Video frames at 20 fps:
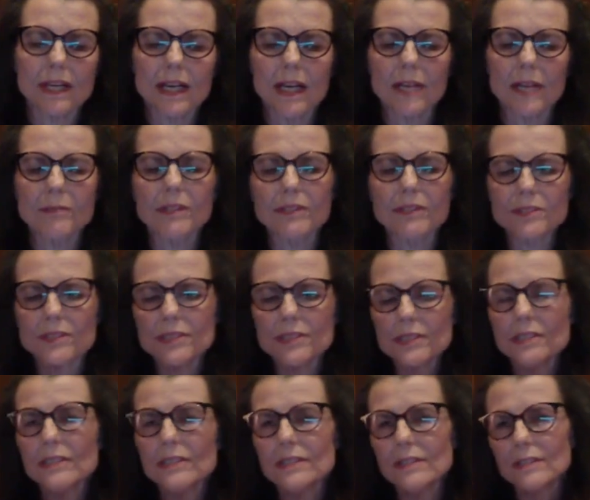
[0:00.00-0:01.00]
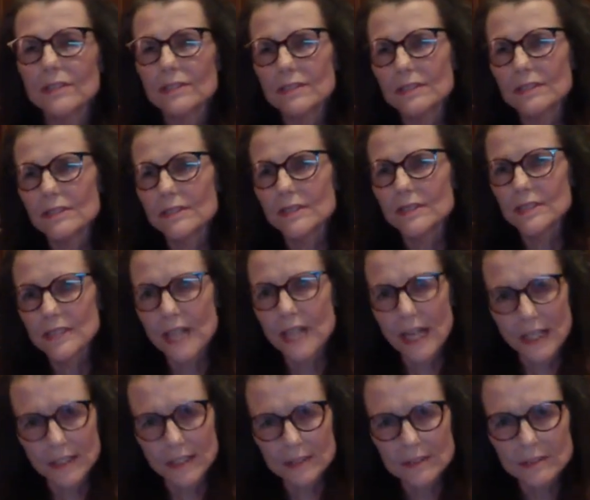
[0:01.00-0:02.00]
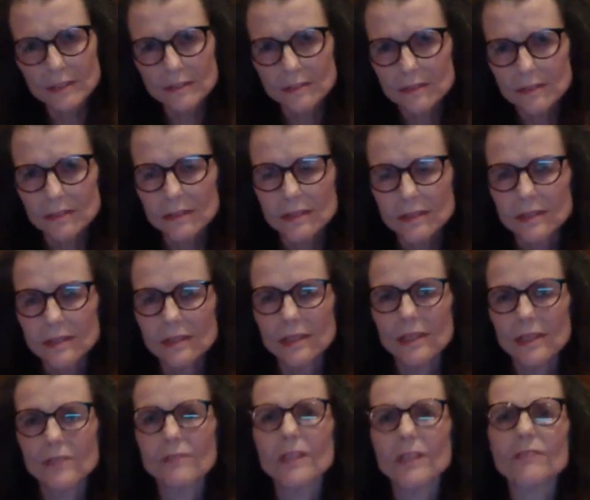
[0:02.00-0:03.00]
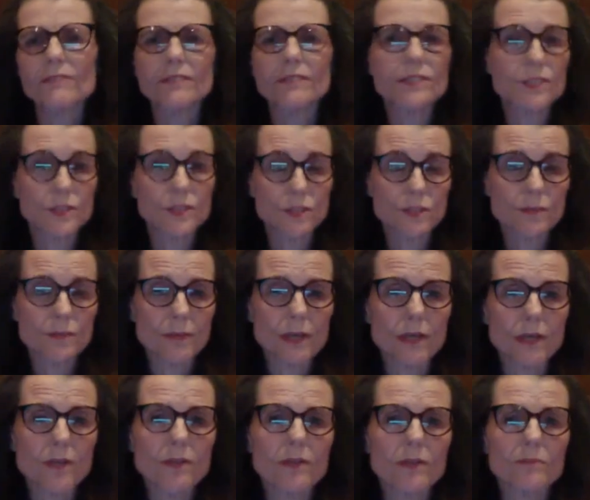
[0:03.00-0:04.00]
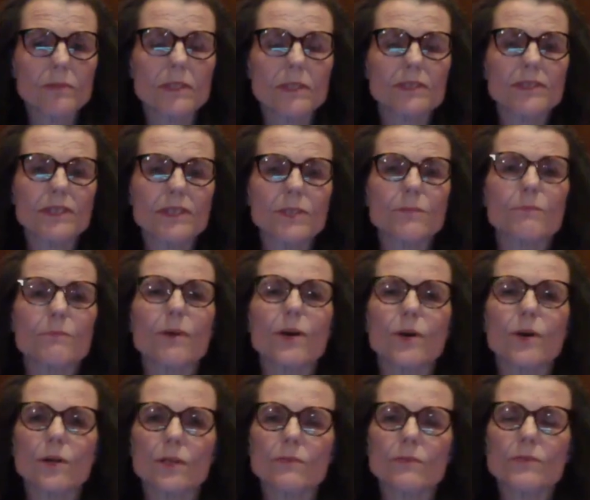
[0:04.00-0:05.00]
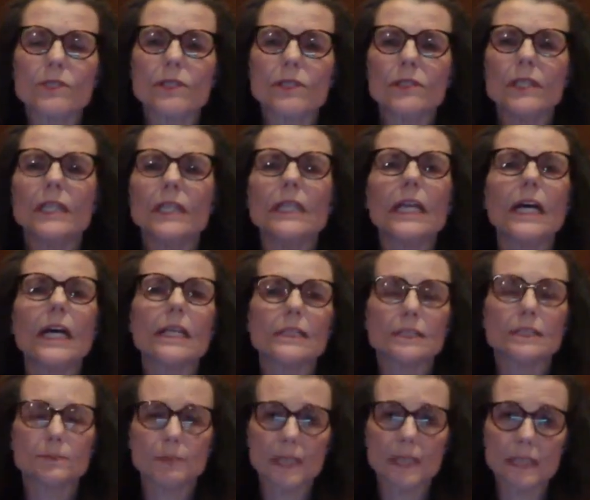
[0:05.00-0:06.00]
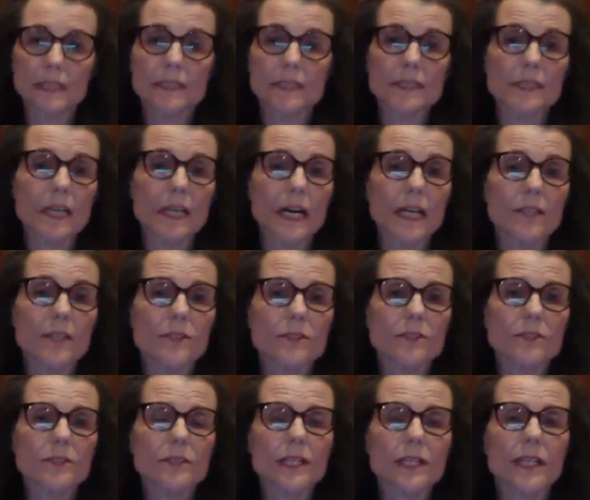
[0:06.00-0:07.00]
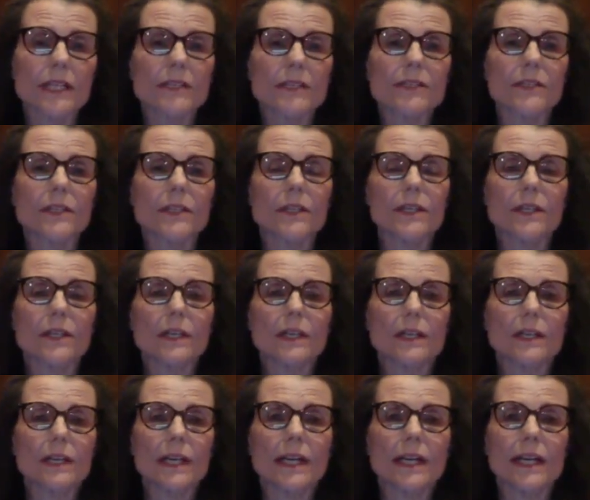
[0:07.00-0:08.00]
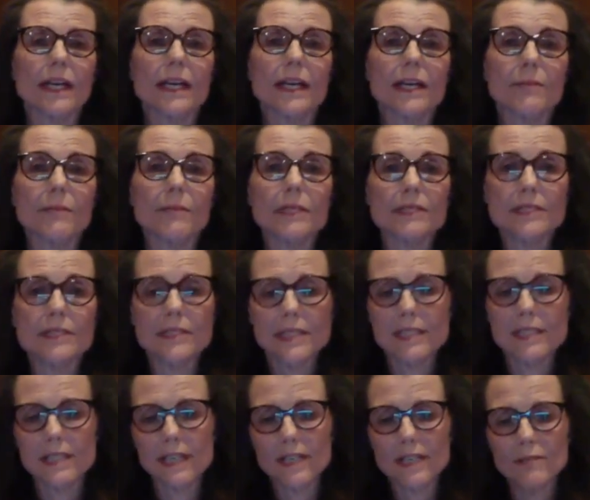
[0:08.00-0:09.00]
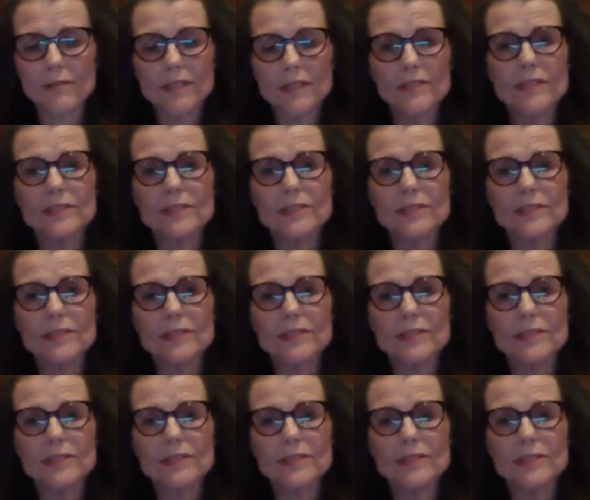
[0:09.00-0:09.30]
I'm interested in the, the title in reference to the poem. Uh, some poems are unlocked by their titles. And, and, and, I must say, I read